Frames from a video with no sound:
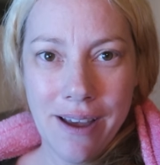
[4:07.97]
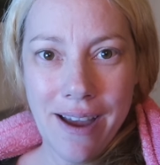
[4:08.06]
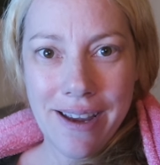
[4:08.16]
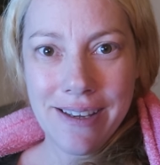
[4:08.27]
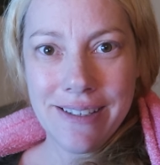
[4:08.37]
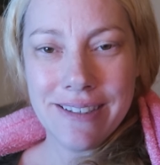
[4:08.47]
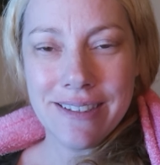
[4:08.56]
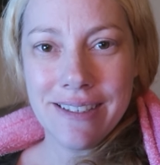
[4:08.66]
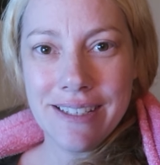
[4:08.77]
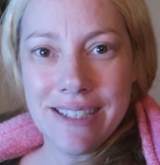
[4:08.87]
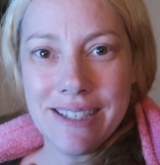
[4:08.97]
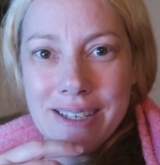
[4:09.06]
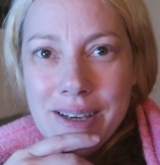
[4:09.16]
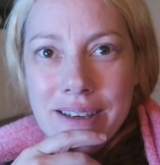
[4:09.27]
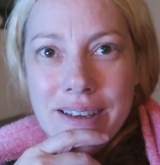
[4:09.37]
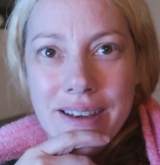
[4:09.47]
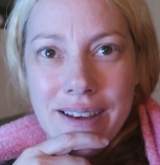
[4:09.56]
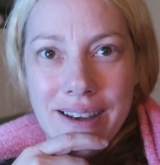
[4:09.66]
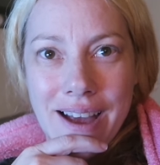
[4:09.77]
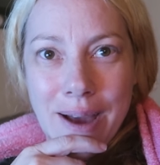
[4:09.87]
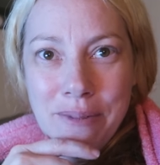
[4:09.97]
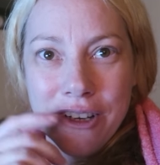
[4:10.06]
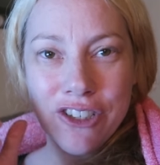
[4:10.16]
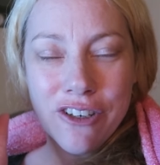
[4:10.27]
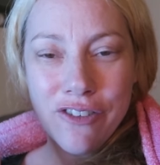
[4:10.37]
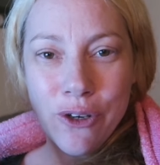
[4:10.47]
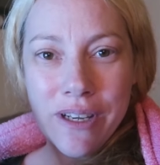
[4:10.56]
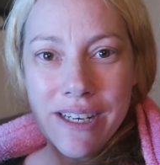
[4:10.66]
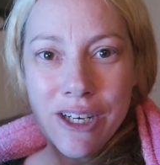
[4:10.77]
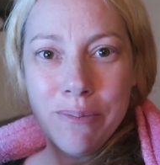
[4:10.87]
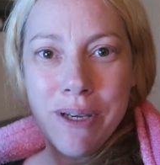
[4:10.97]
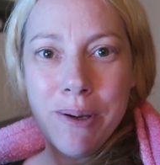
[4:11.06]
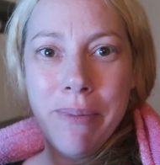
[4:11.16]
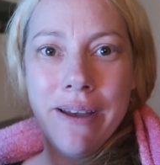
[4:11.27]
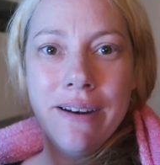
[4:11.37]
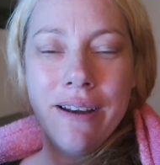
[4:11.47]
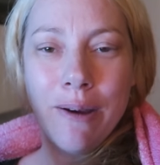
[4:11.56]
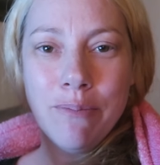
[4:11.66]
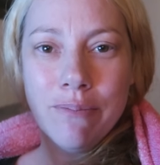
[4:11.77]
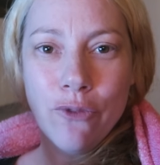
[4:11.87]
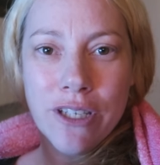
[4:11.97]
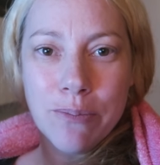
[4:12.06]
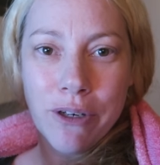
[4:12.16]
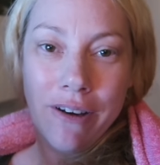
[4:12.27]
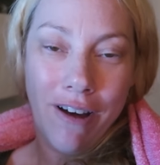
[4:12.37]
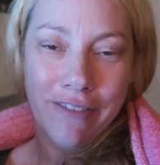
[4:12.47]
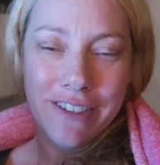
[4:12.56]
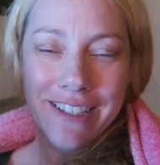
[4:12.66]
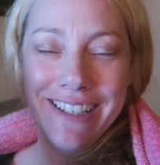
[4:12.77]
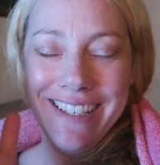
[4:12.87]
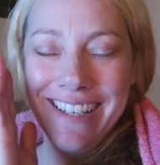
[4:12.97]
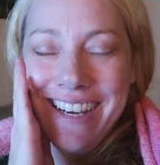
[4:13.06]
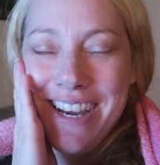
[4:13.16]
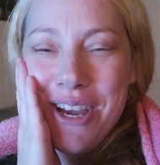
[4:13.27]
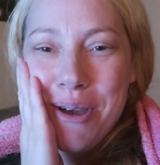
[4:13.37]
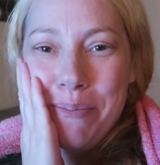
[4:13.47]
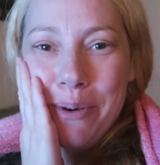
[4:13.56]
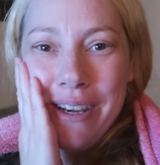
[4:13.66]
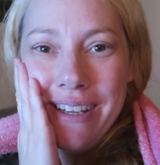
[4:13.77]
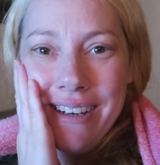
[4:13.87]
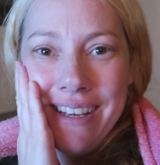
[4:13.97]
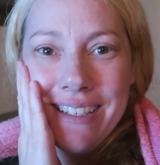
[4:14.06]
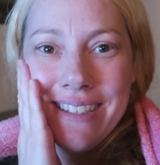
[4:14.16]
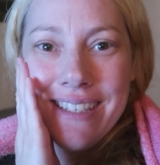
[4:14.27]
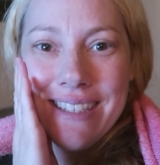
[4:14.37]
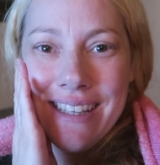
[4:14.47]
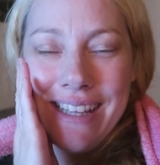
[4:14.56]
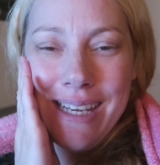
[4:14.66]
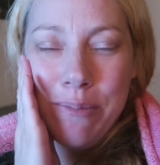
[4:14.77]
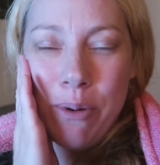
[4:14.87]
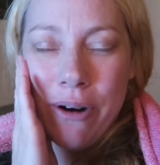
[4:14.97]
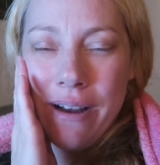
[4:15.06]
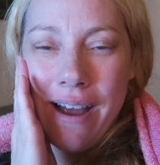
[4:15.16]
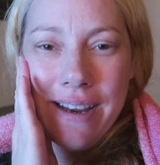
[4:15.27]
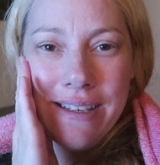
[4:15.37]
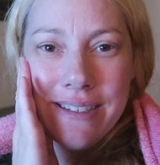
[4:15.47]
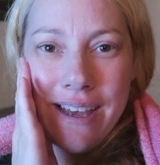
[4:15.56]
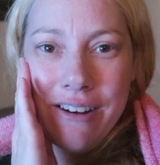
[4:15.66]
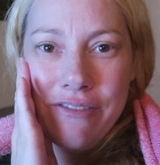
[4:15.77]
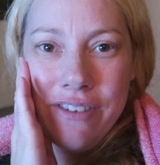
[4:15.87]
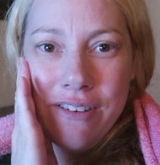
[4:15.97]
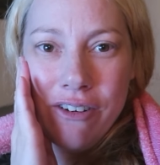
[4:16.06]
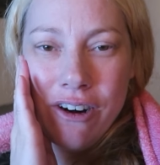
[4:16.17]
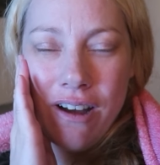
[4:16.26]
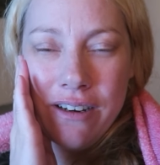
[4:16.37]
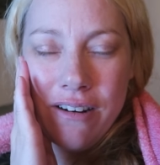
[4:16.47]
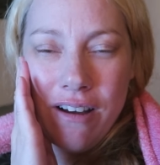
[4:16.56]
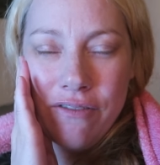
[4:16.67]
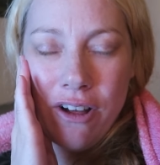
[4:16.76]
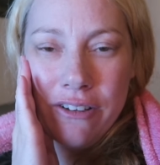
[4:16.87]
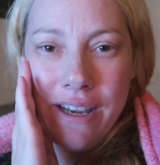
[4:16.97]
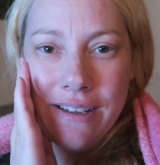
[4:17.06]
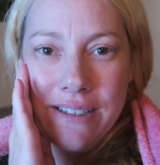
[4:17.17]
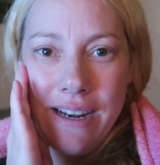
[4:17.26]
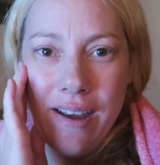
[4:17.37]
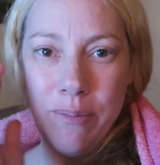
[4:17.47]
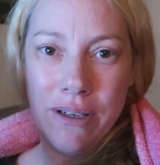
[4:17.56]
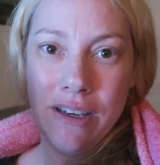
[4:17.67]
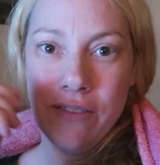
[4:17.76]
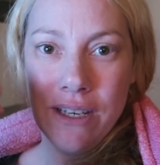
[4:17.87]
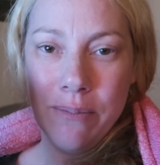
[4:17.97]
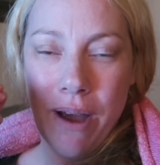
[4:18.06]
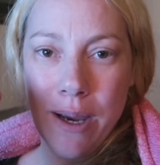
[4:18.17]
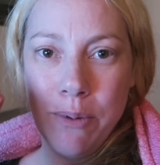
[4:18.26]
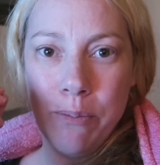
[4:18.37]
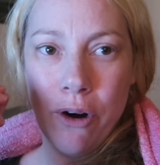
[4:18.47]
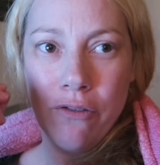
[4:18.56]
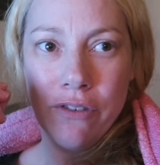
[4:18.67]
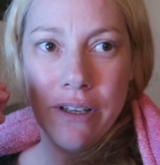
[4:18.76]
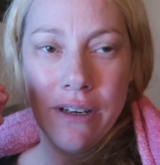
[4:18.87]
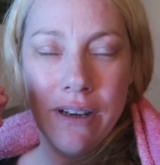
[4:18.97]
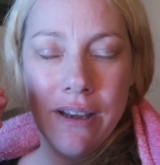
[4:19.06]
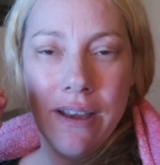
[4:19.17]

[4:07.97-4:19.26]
guys, I'm not sure if you can hear me, but I'm whispering, obviously. Bren is asleep. Poor guy, he's had a fever on and off all day today. I've been giving him ibuprofen.